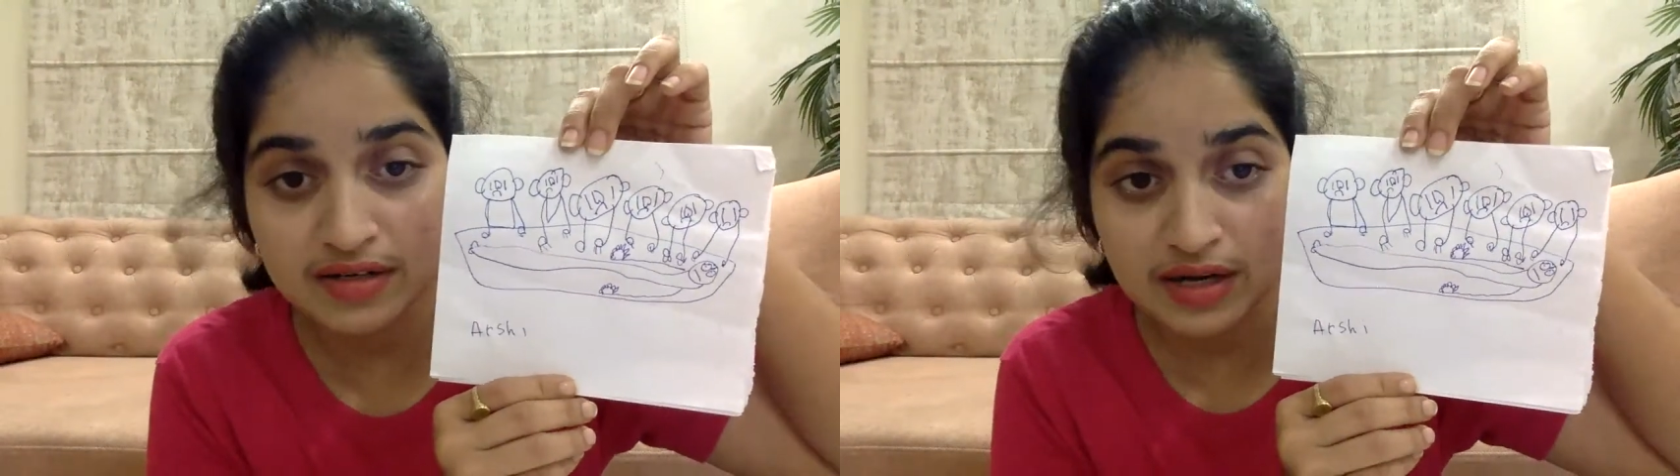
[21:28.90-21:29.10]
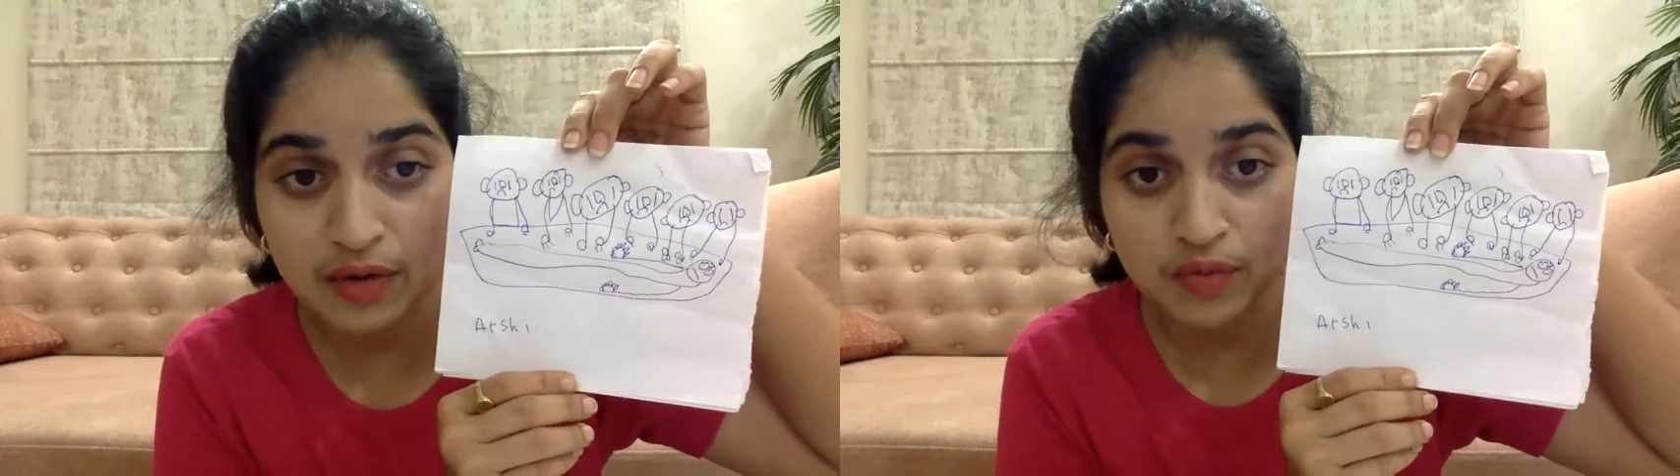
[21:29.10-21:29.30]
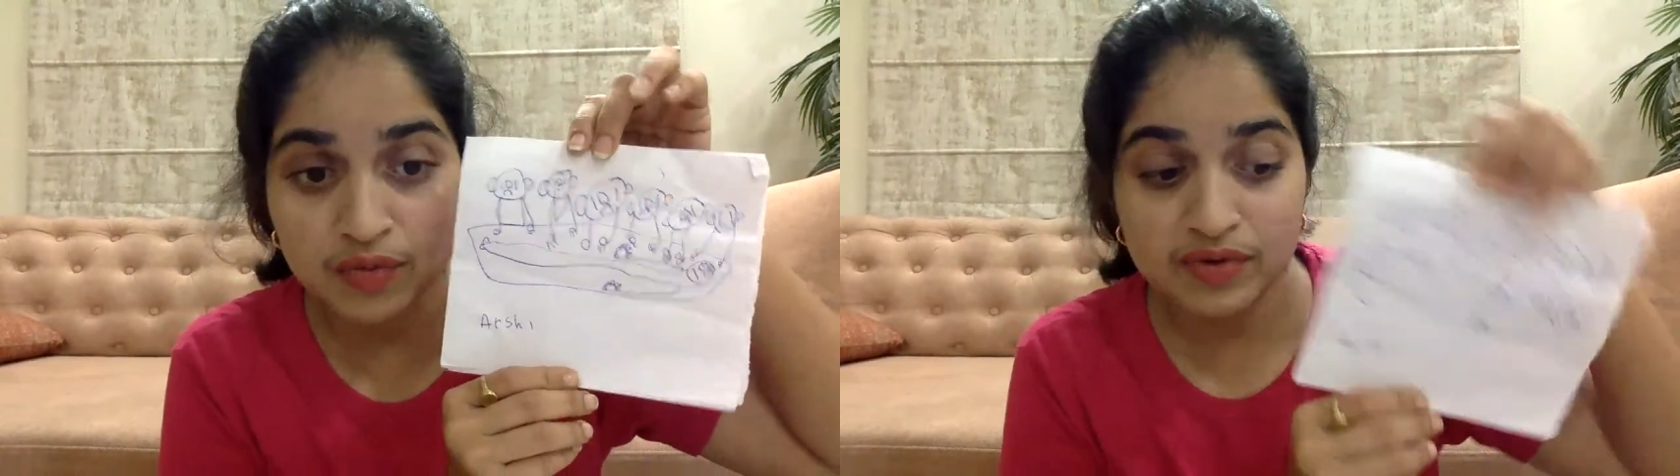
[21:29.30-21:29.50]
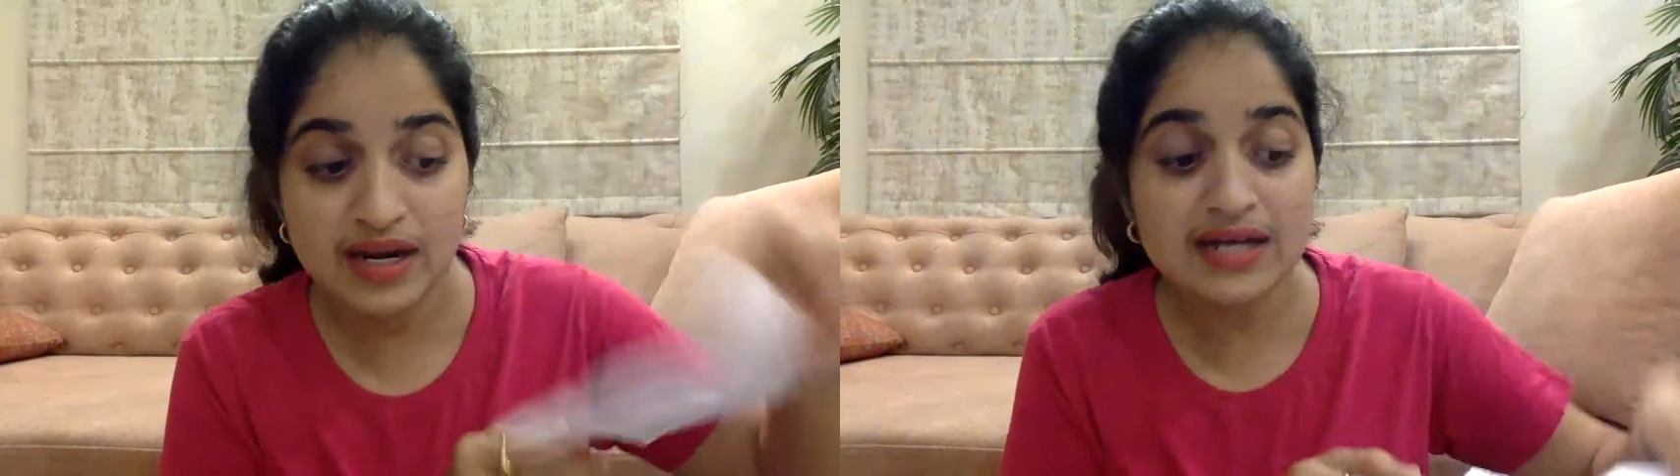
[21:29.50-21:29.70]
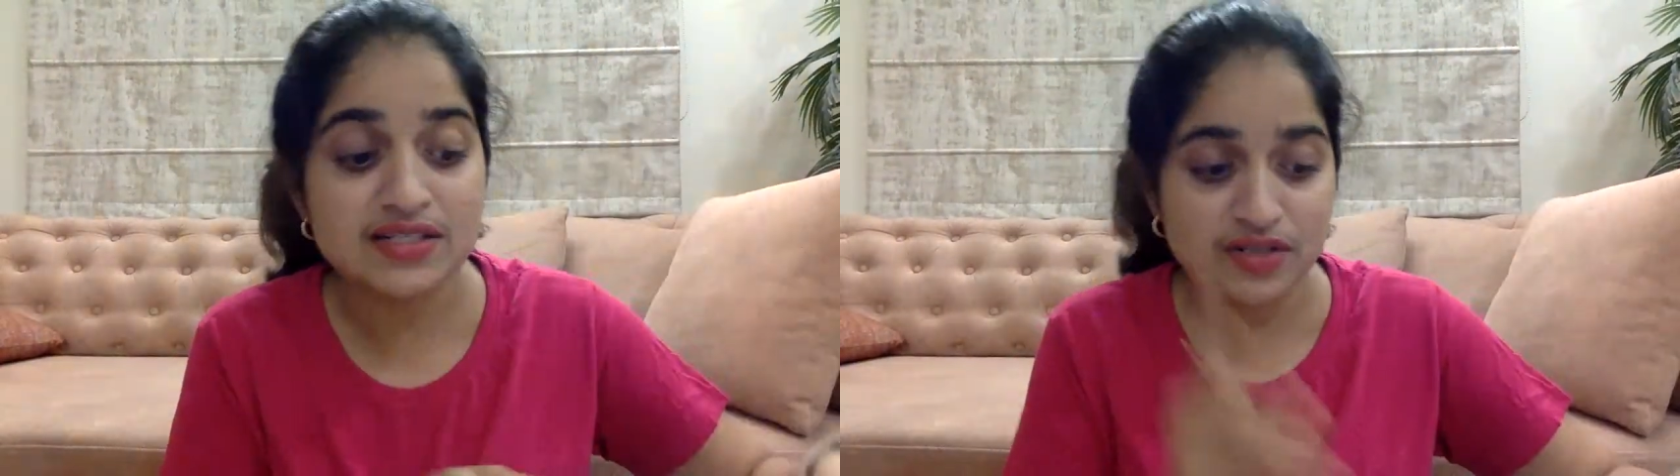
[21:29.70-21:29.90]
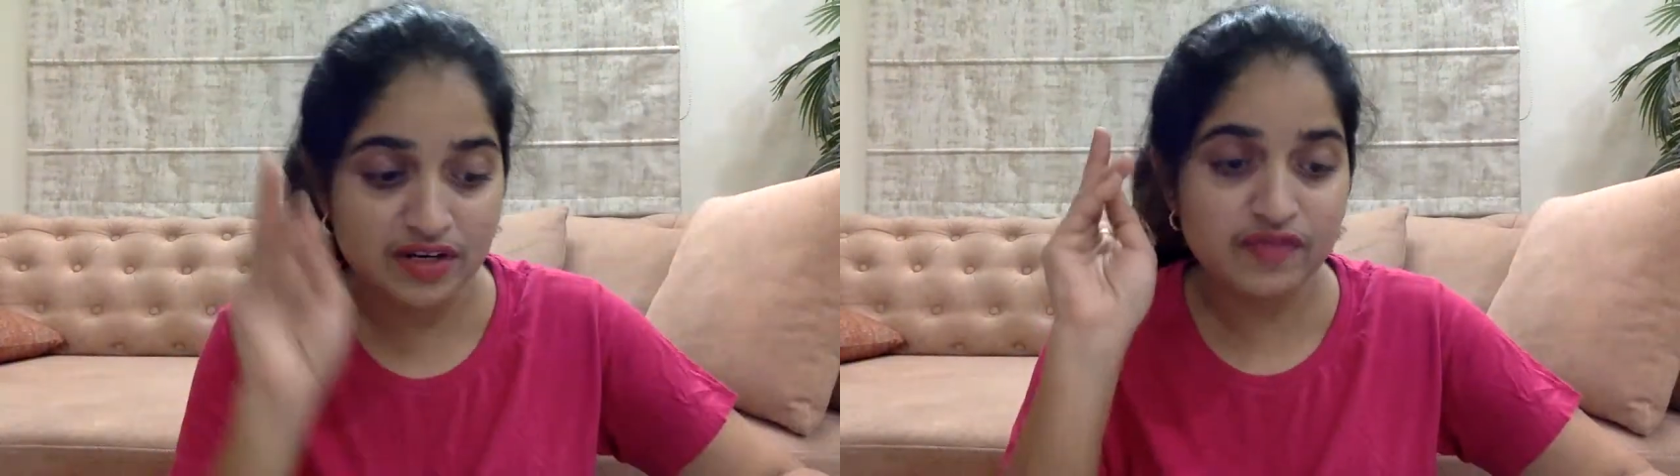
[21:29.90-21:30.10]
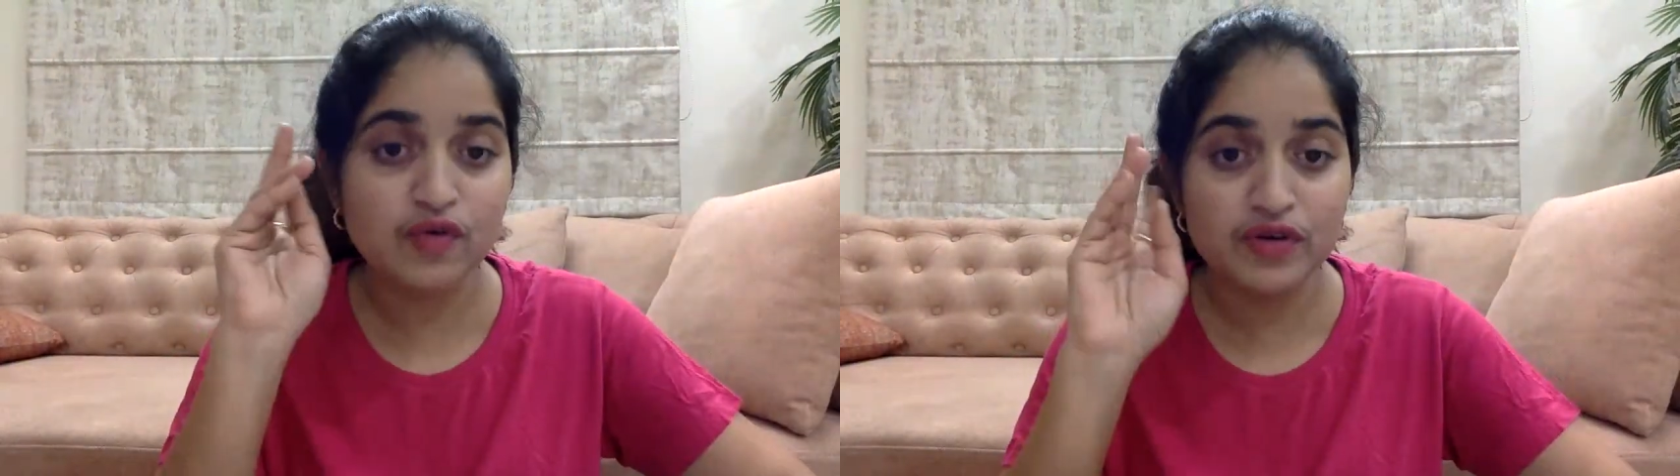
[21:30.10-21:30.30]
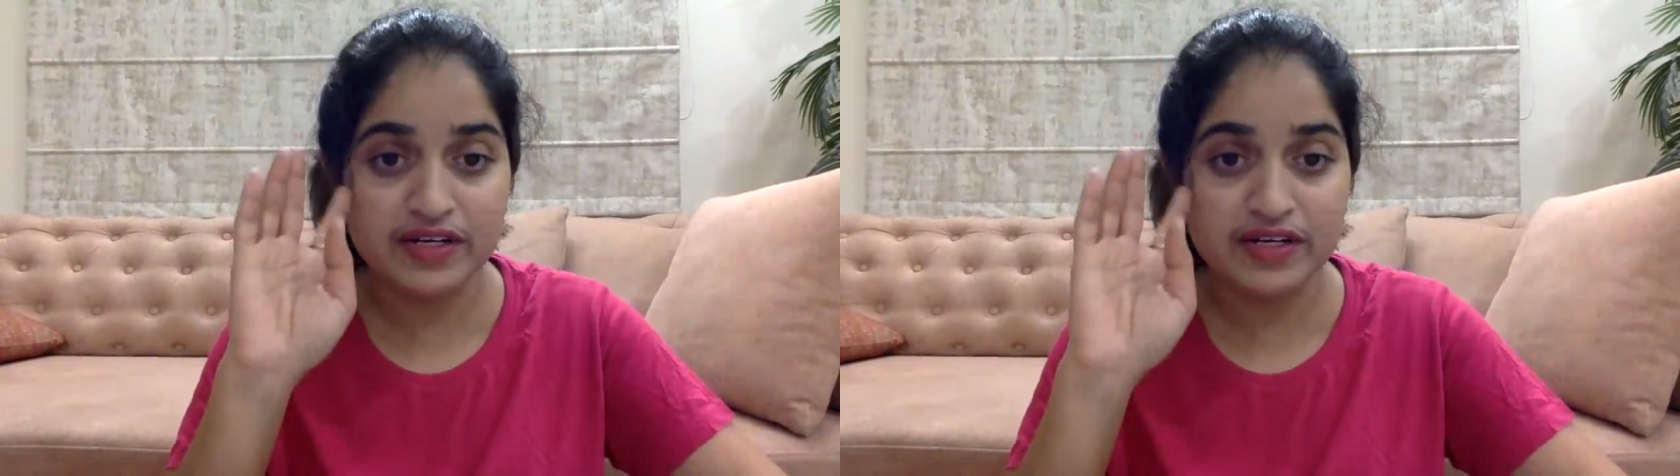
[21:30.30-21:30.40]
now, last year. 4